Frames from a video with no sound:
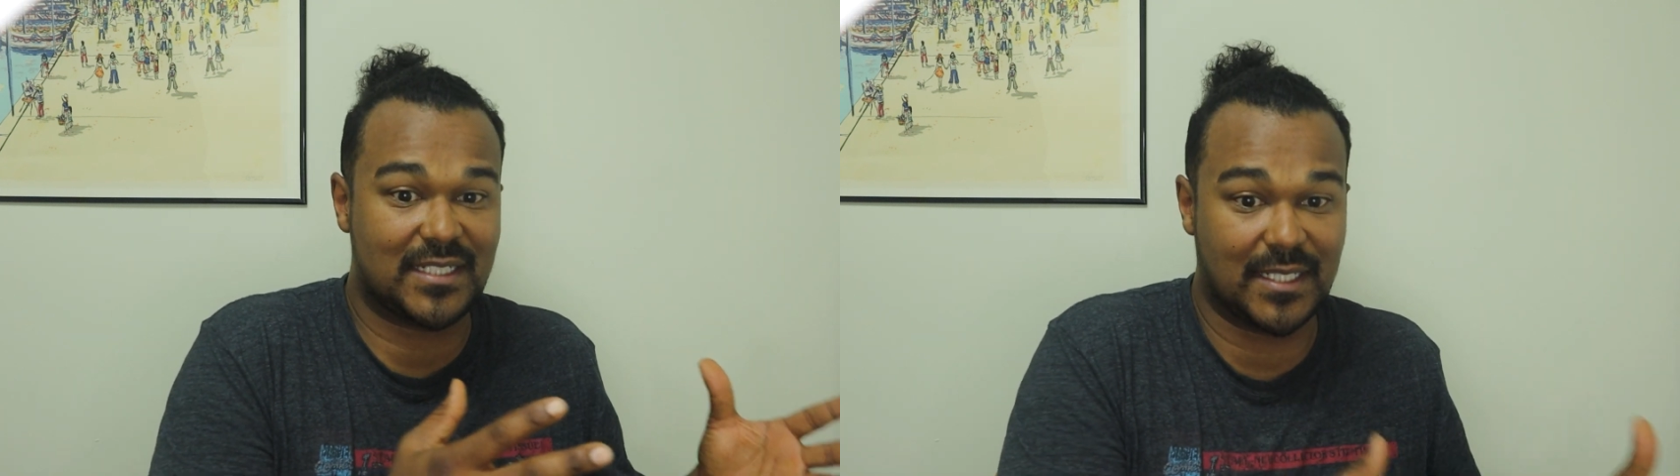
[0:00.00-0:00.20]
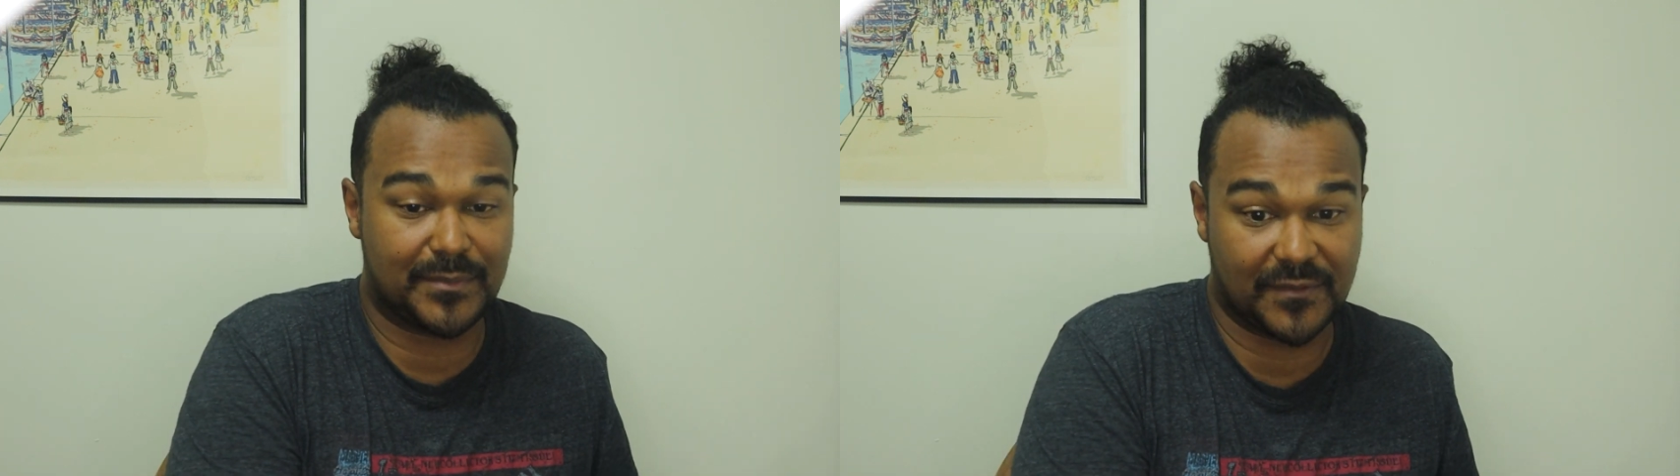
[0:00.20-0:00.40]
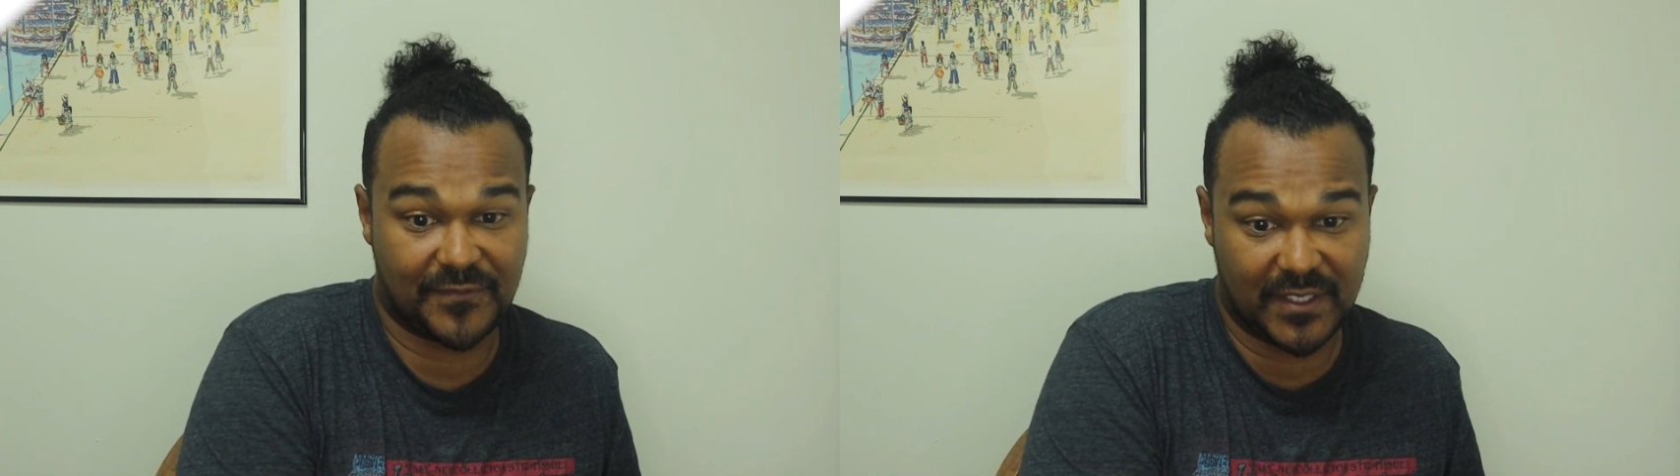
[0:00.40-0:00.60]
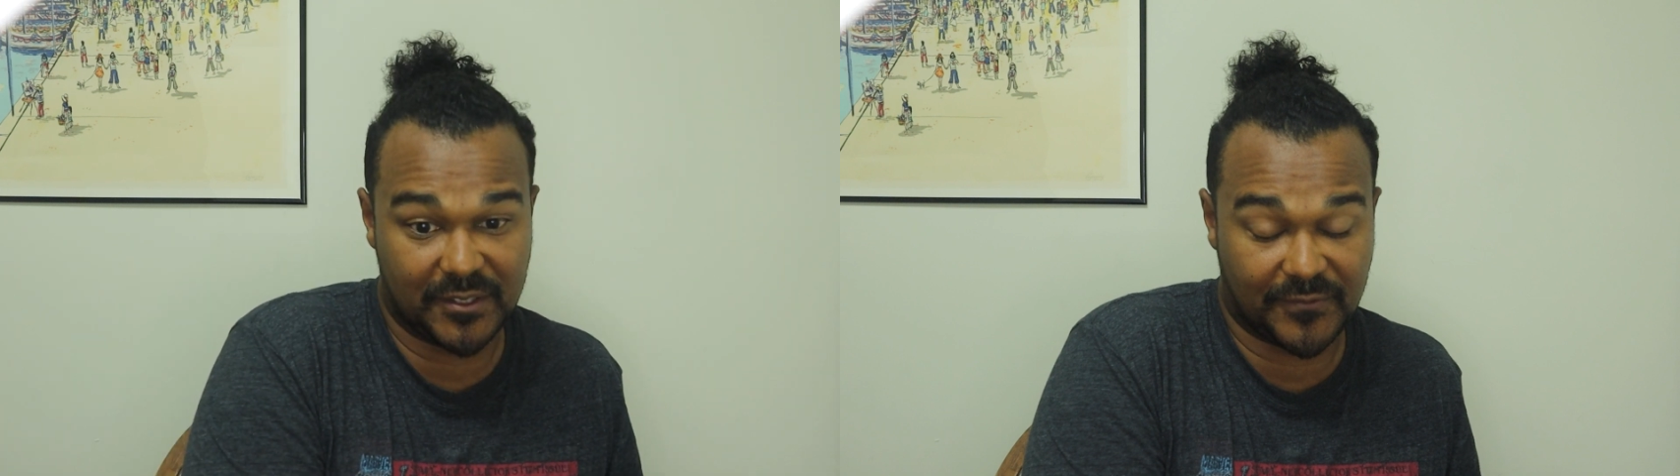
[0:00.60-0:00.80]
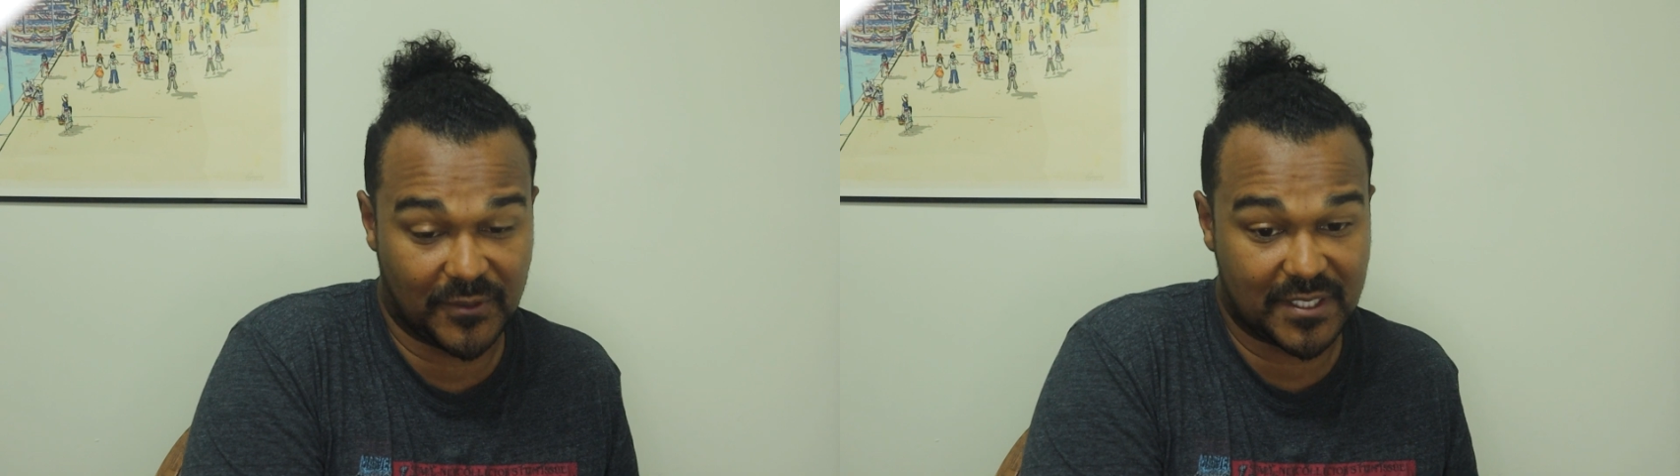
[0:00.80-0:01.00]
depth of
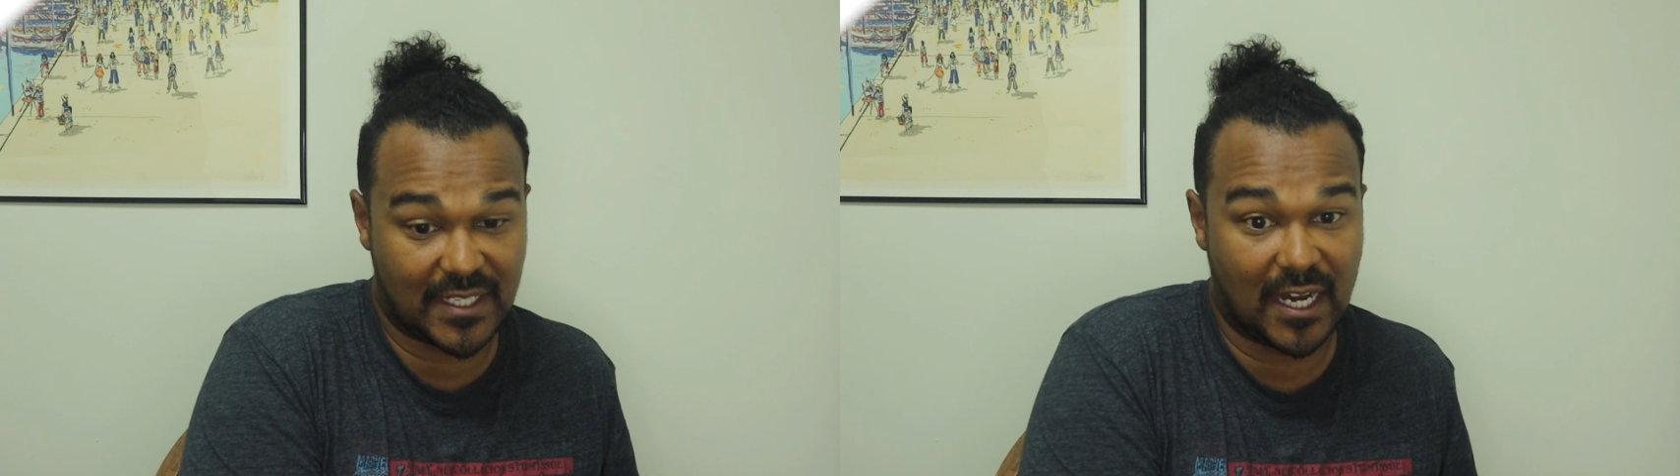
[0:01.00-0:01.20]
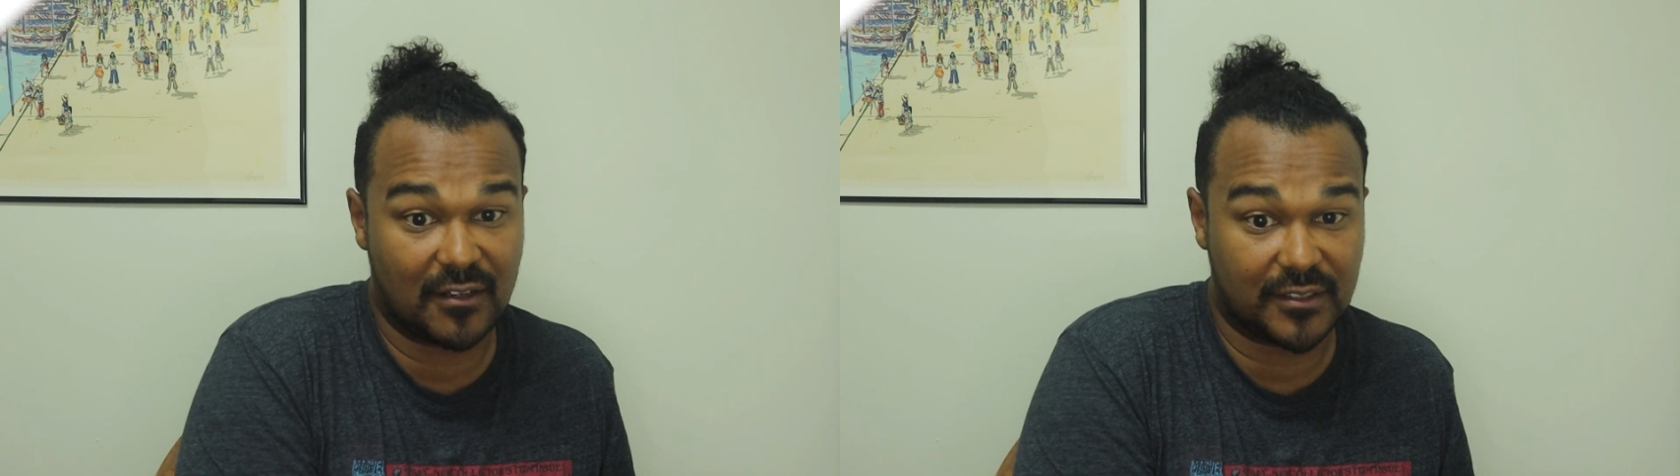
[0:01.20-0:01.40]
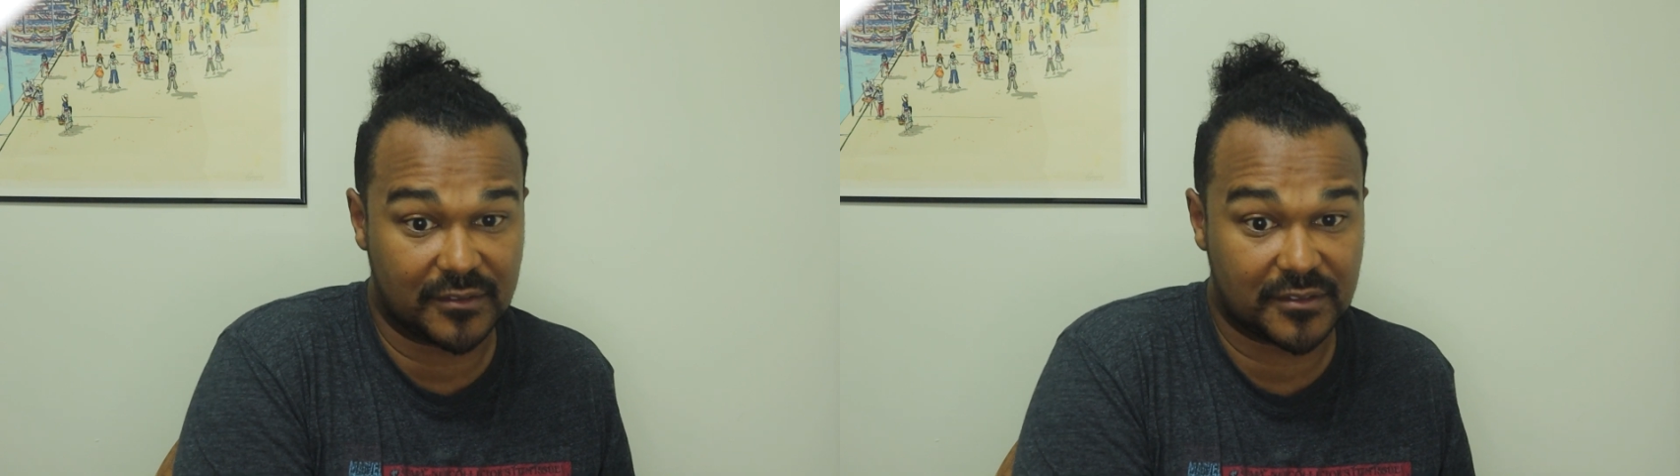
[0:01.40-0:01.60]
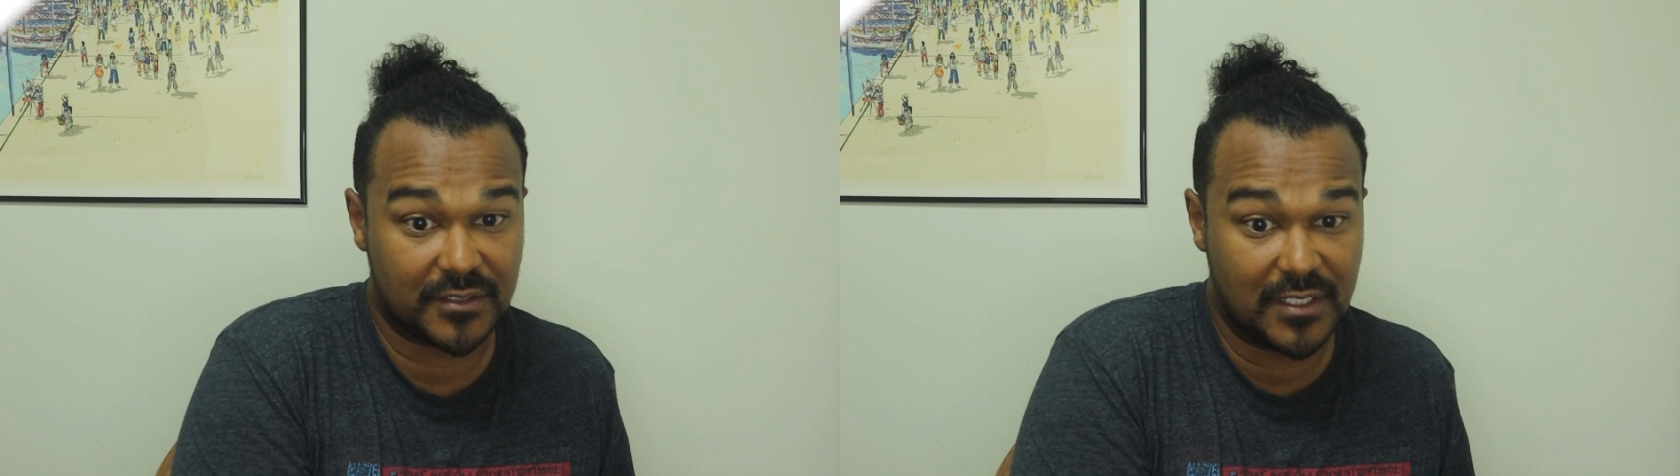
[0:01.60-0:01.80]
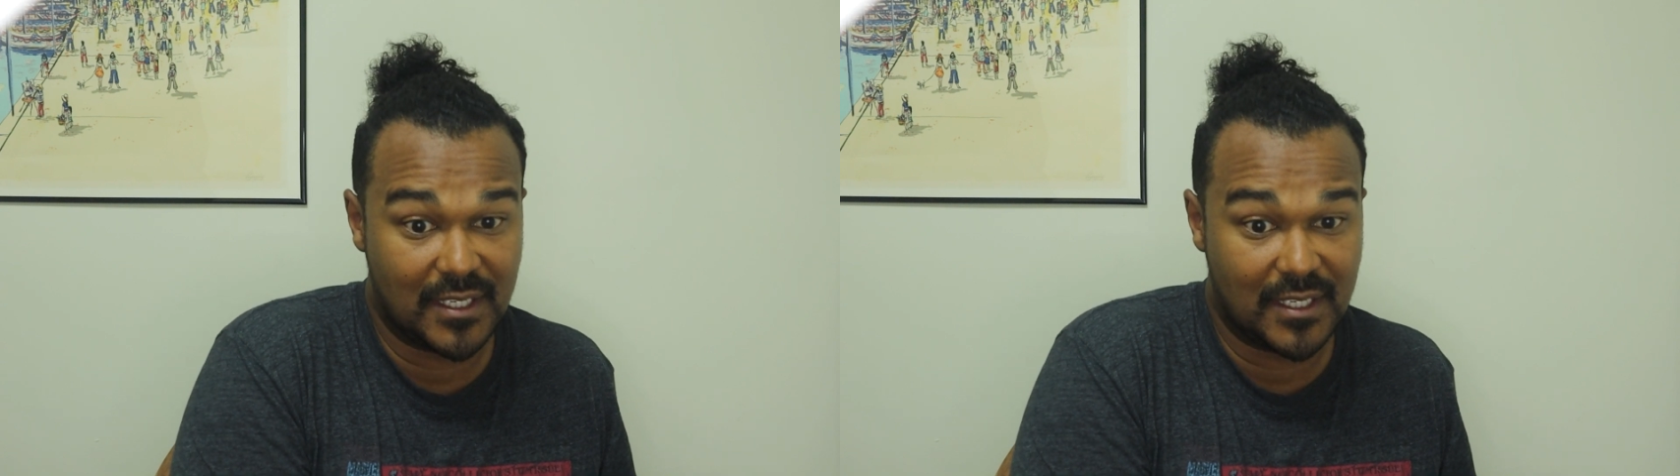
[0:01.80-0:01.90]
field for his characters.